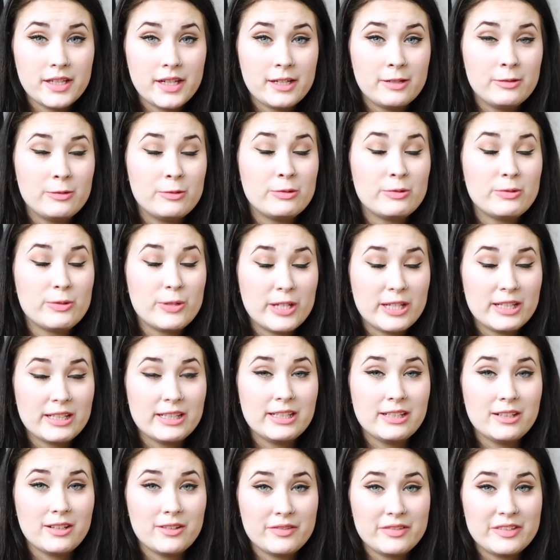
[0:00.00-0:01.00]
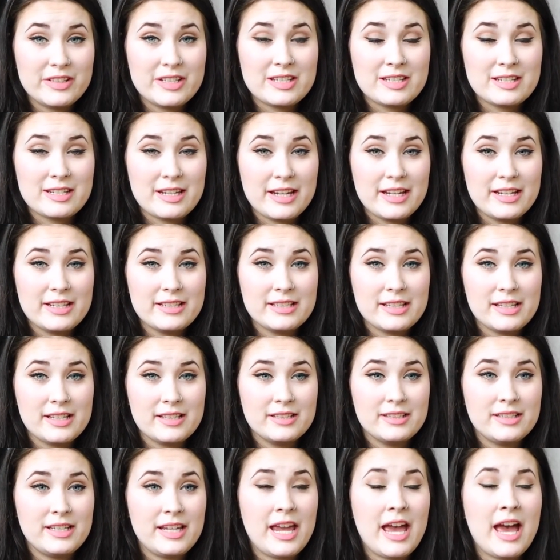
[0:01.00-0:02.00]
I really love this site,
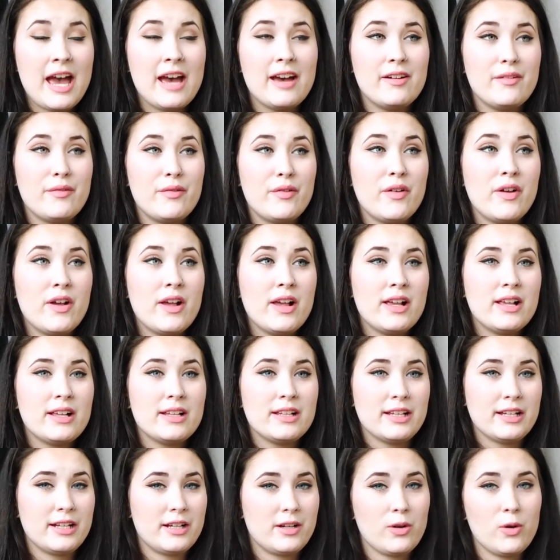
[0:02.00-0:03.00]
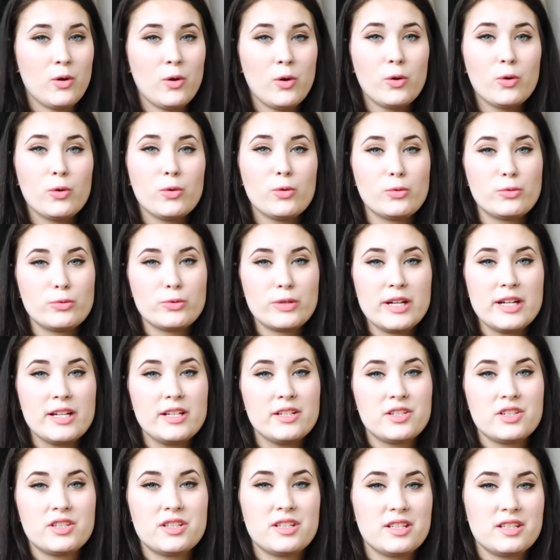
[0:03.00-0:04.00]
and they have like a whole
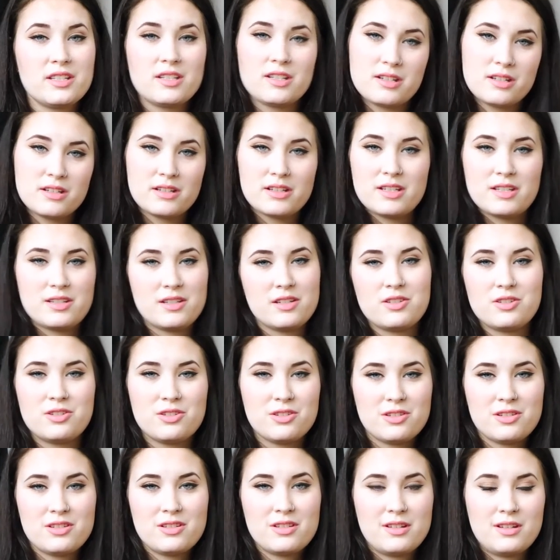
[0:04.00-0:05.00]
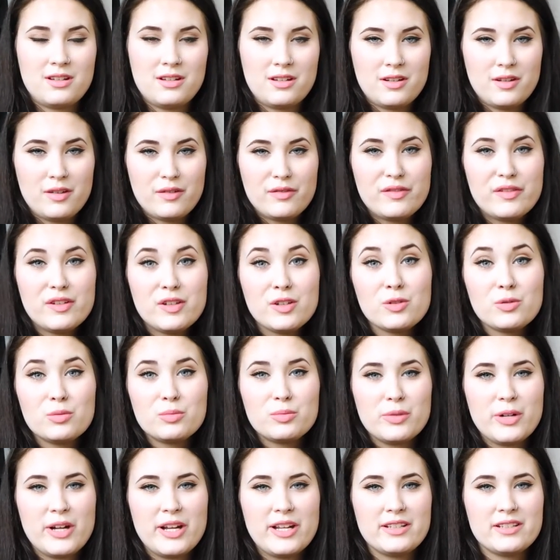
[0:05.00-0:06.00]
range. This is just a few
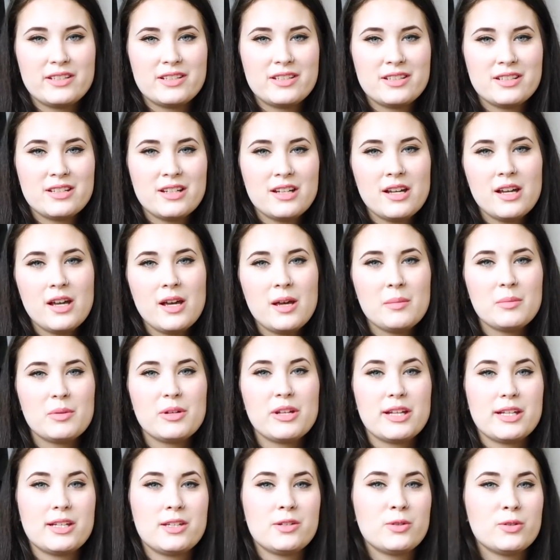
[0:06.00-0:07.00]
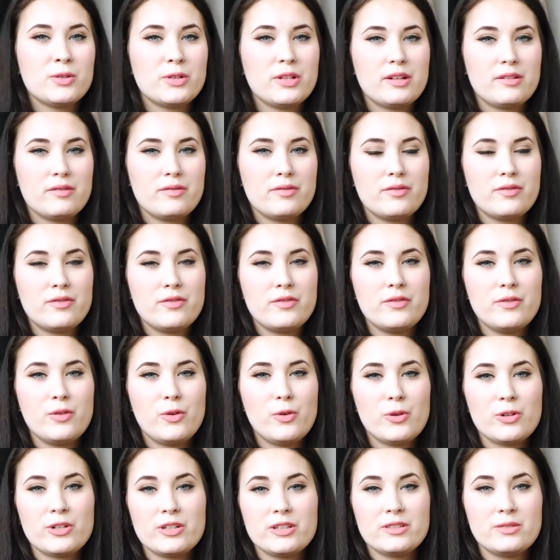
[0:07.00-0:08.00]
brands. I could have
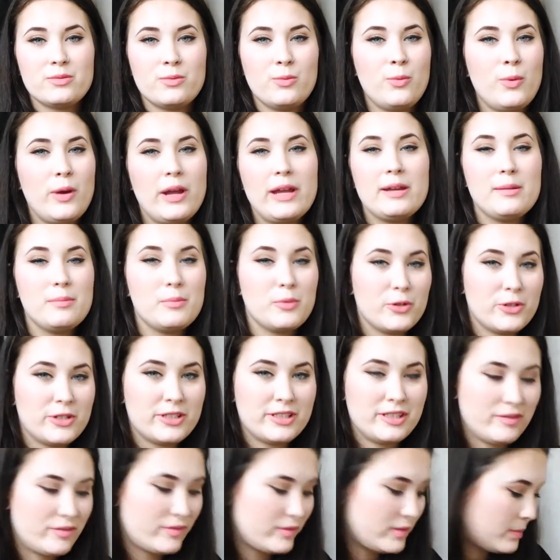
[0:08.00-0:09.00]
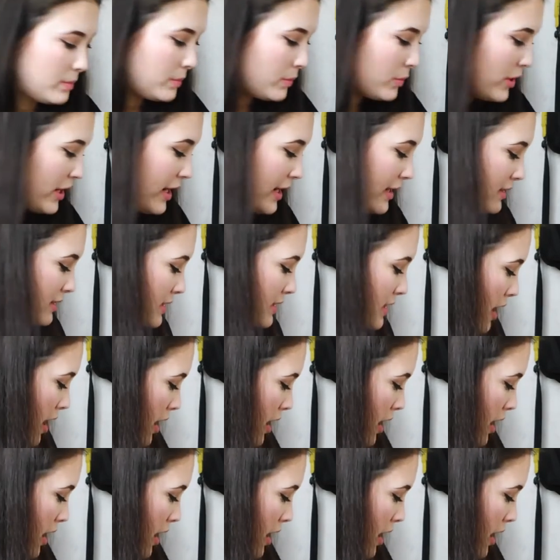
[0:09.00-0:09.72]
ordered way more different brands.